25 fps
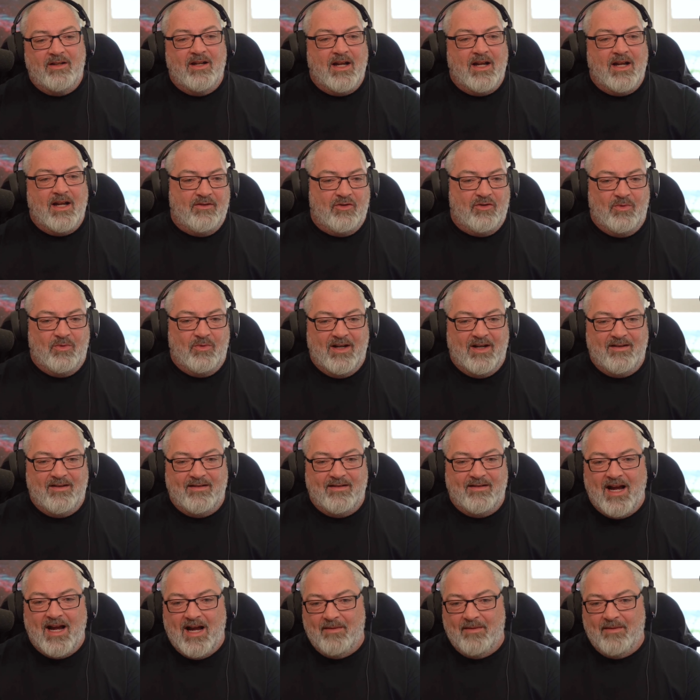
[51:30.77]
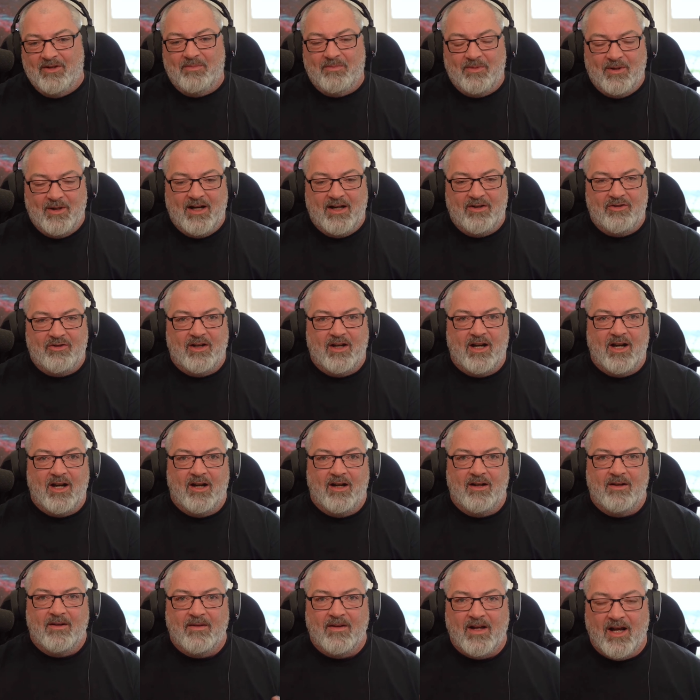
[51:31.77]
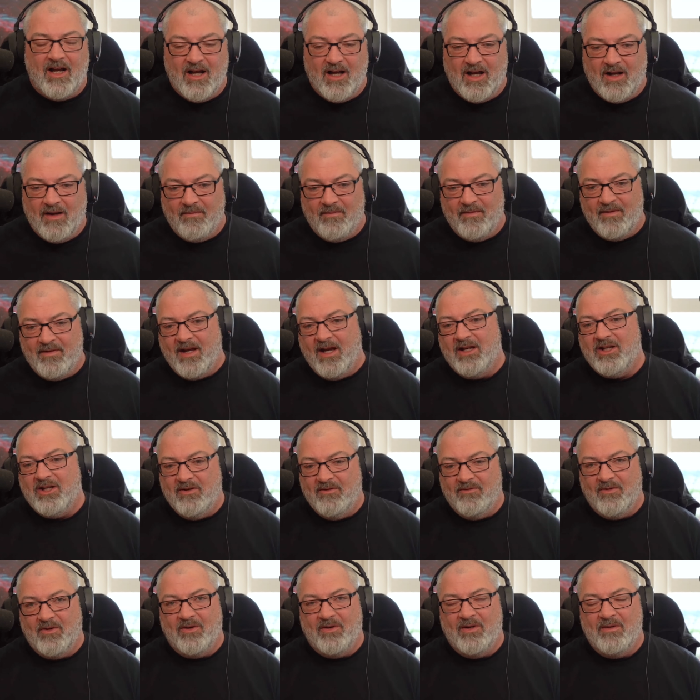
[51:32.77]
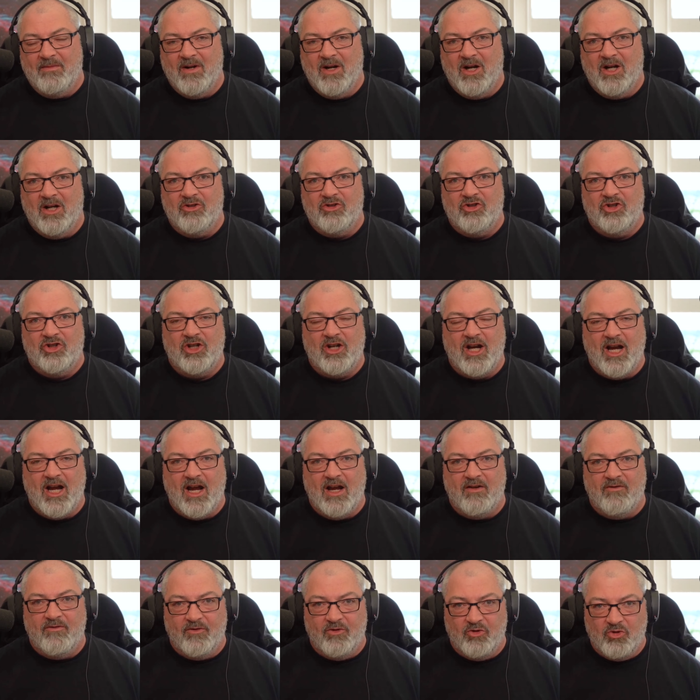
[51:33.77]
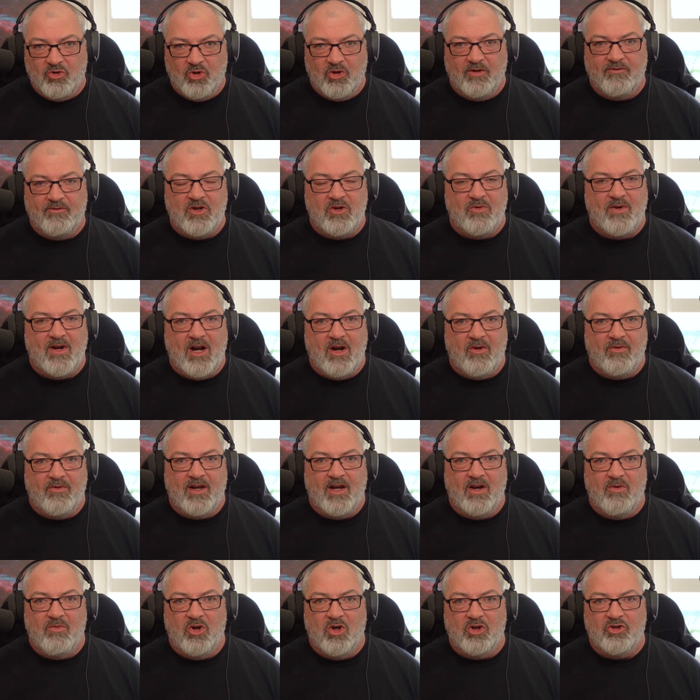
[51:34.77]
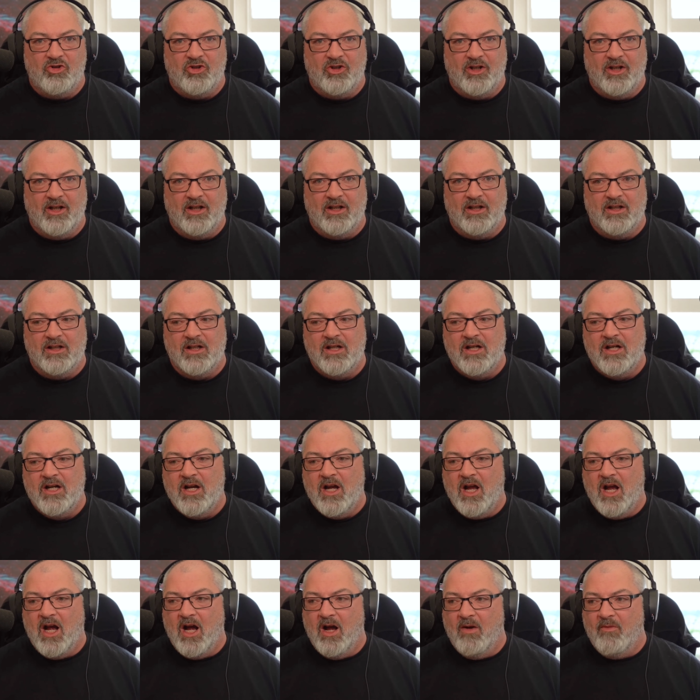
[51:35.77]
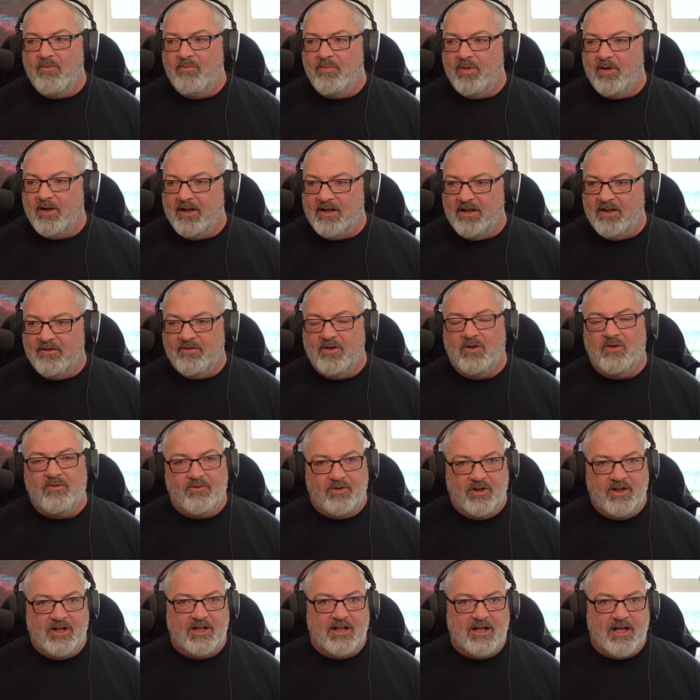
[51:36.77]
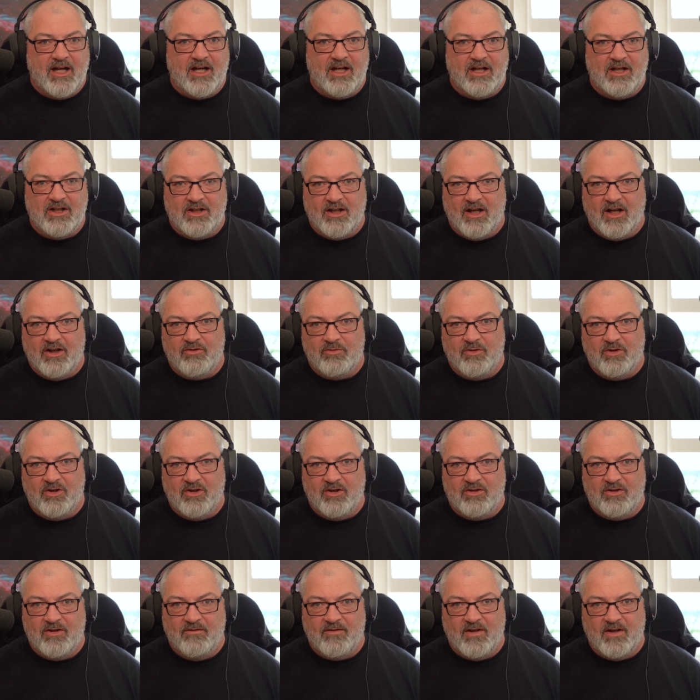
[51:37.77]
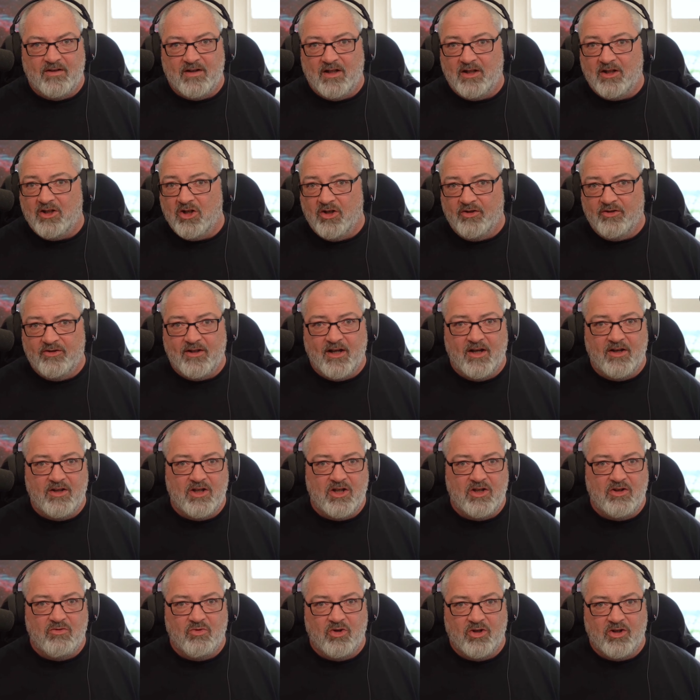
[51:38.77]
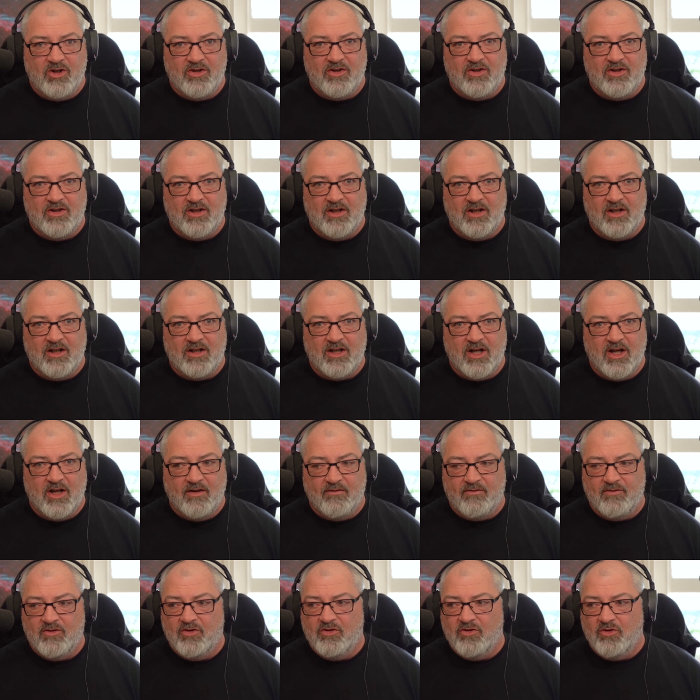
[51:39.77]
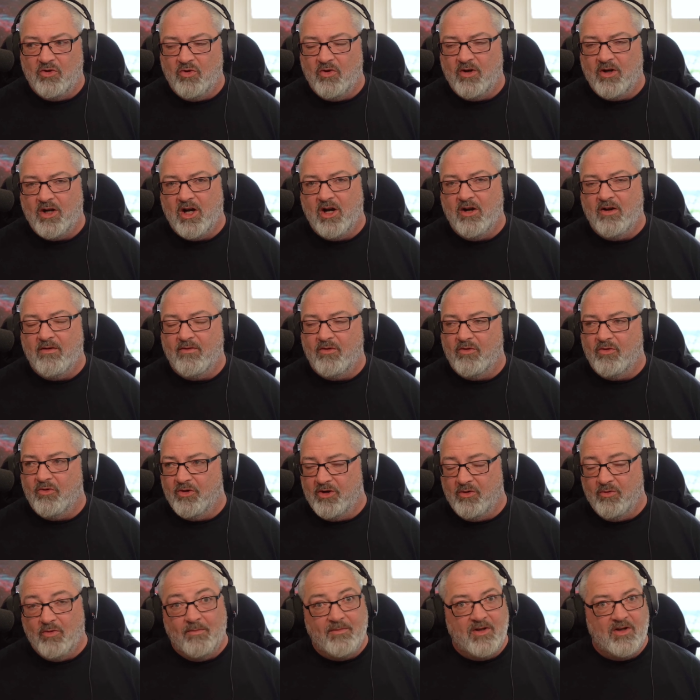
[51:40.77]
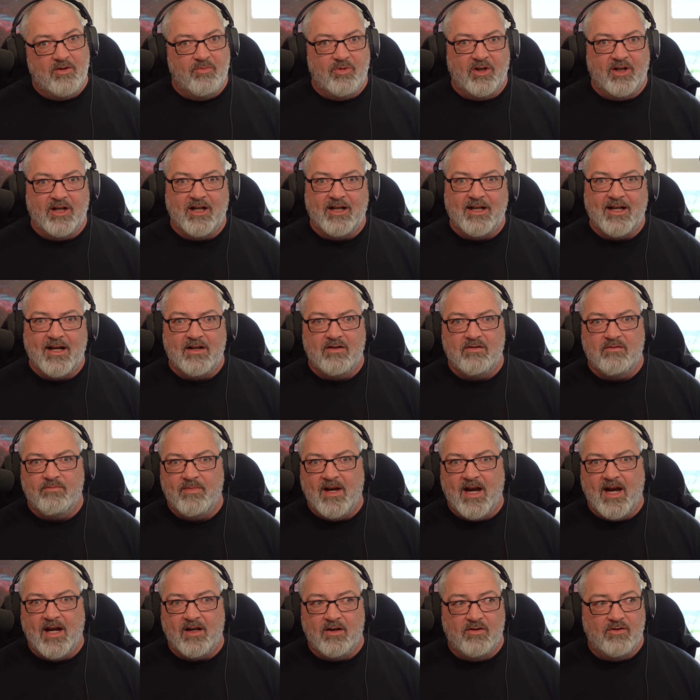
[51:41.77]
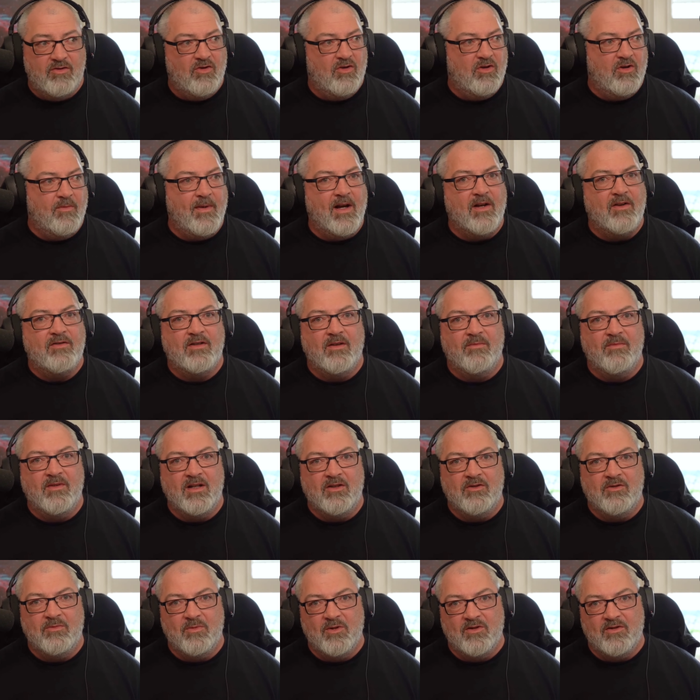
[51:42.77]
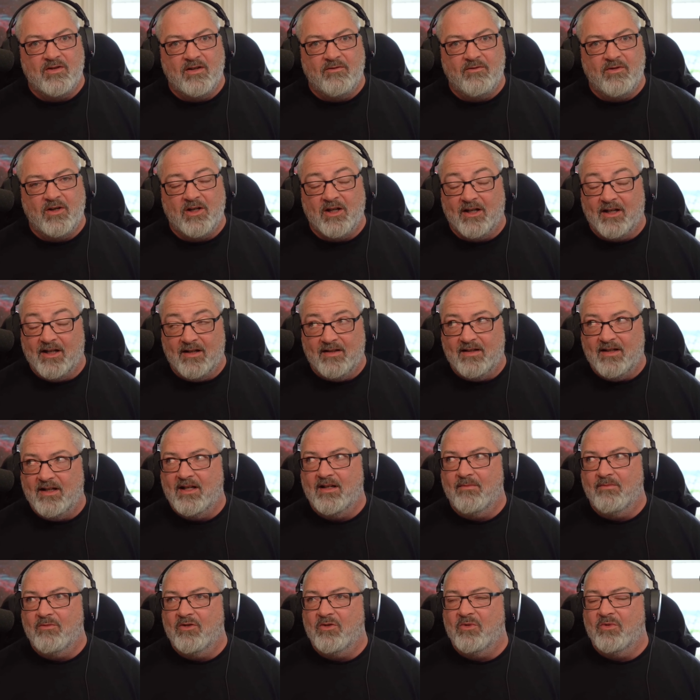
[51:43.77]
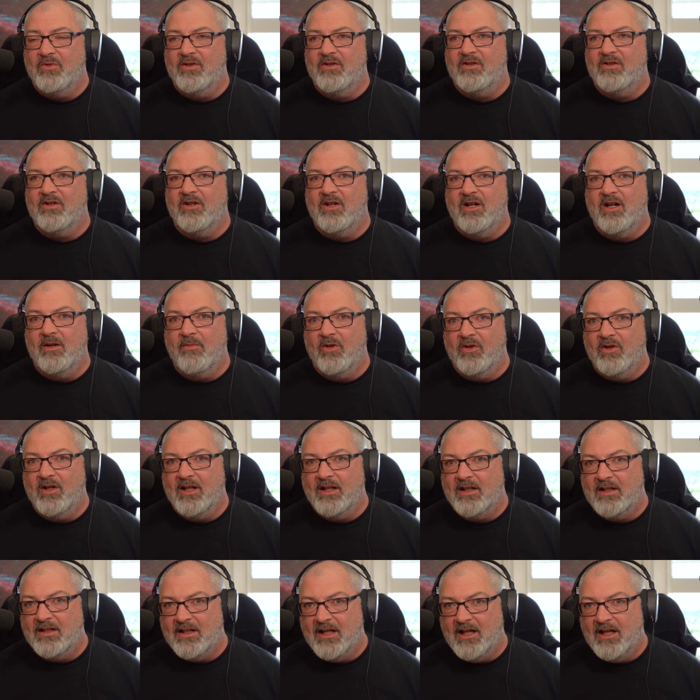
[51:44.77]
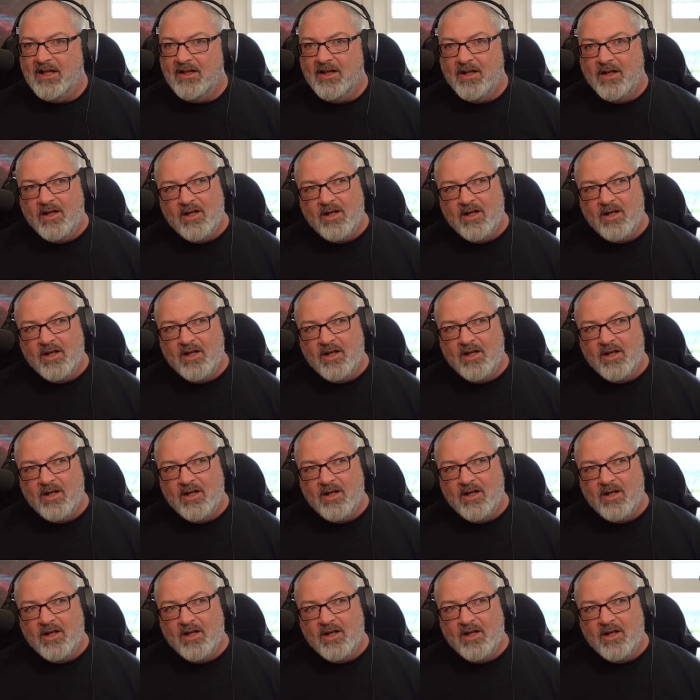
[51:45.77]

as always, absolute pleasure. Um, thank you very much. And for all of you out there watching, uh, please feel free to get in touch with us if there's any content that you want us to kind of talk over or you want me to bring a guest back and talk about something specific. I get DMs all the time on LinkedIn,